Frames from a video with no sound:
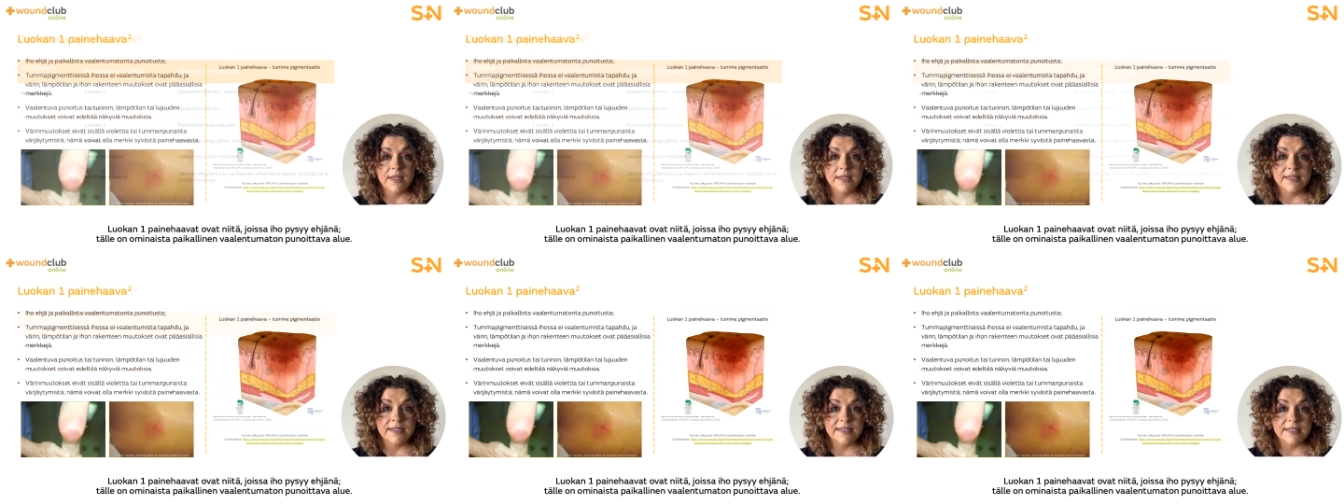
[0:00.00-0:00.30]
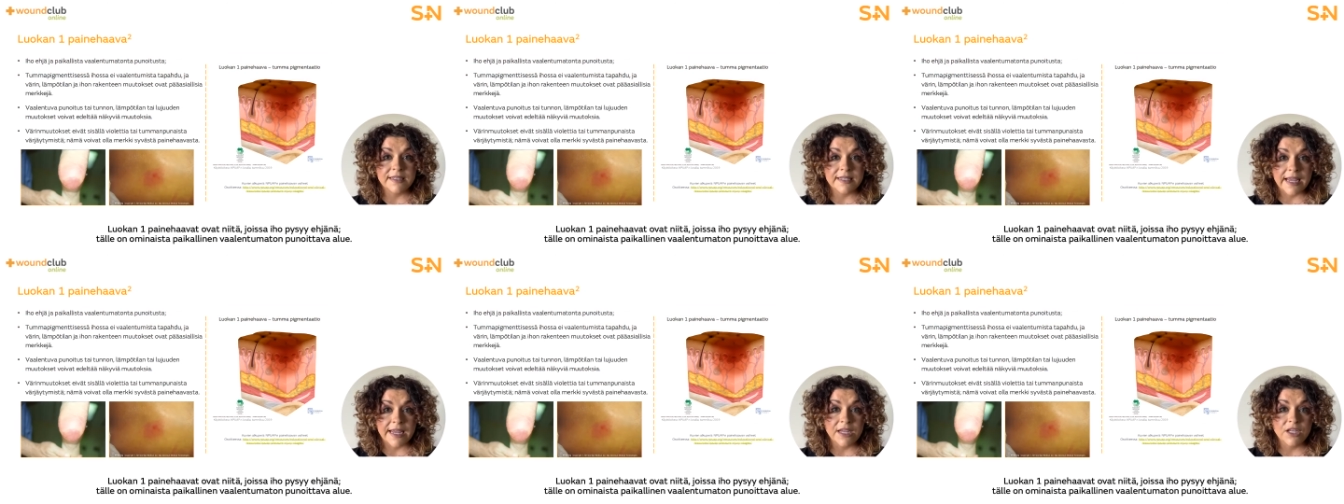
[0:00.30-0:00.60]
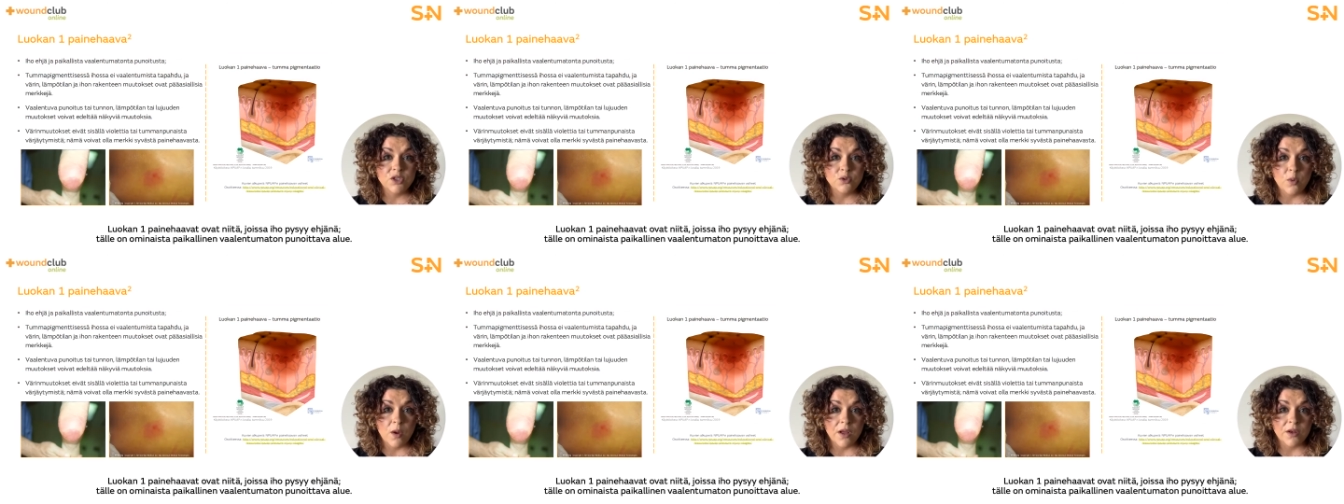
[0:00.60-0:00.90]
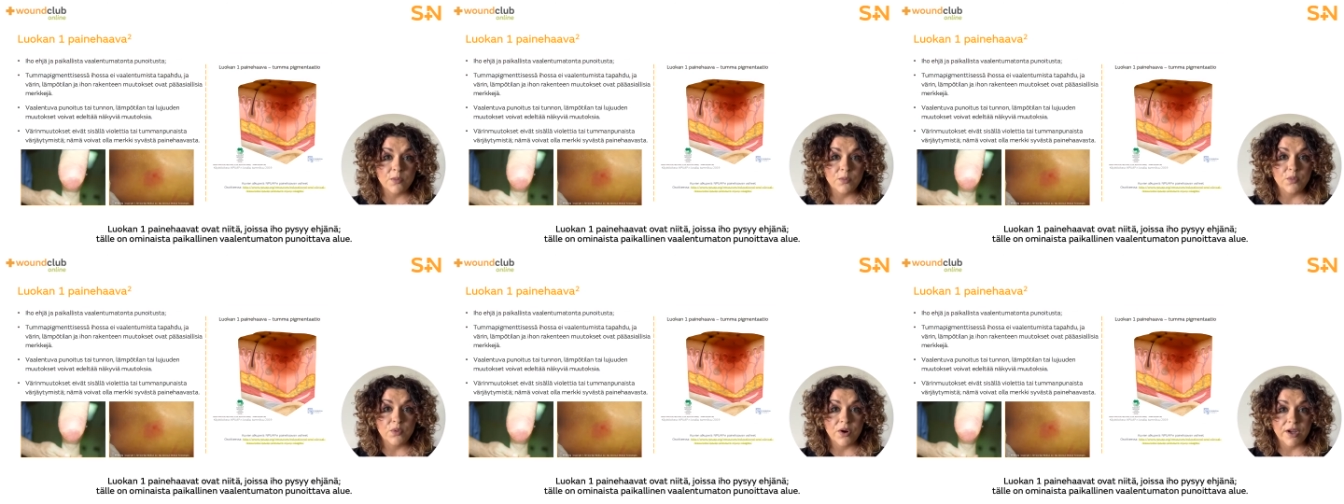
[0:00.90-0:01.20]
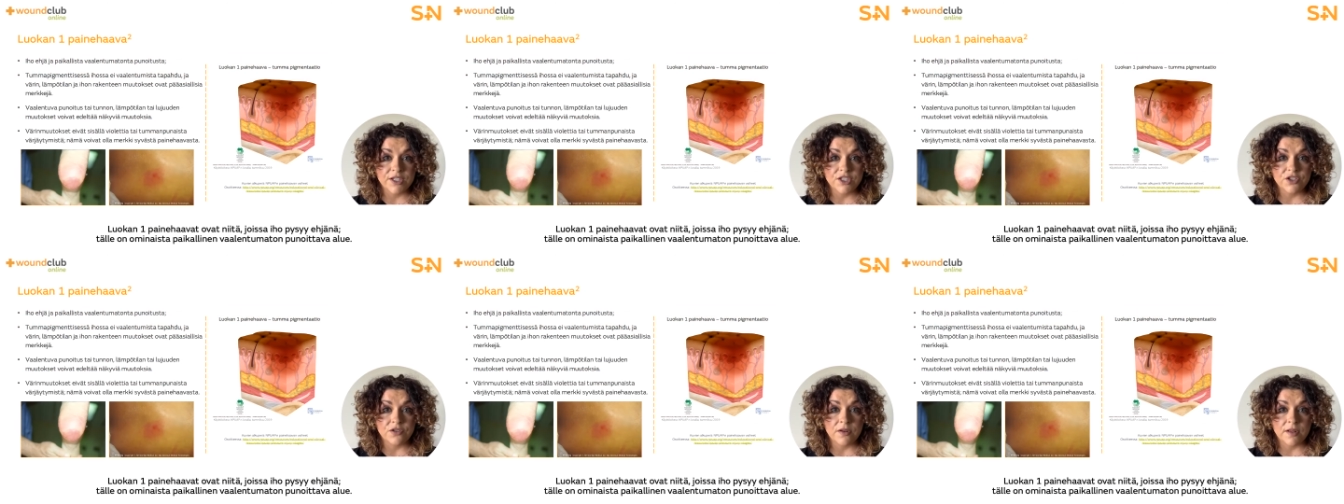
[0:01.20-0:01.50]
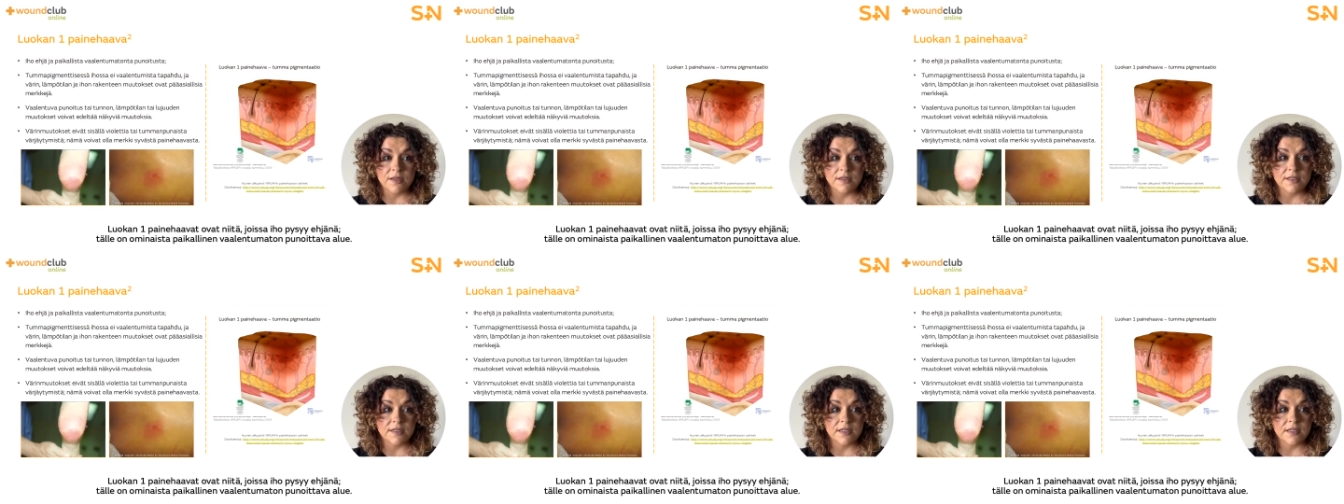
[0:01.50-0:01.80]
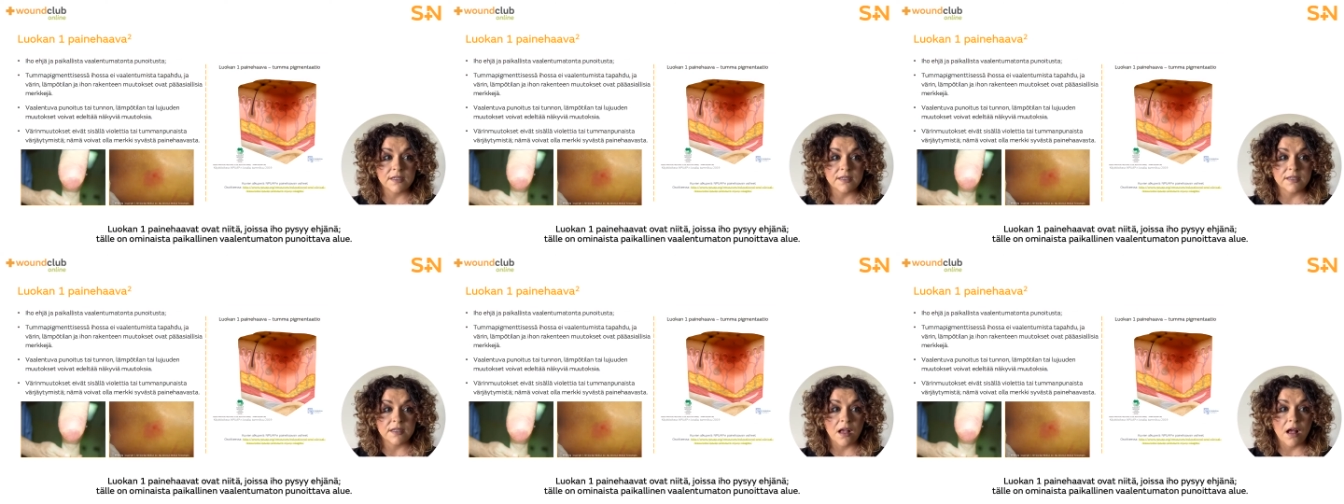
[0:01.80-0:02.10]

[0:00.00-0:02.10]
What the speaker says: Category 1 pressure ulcers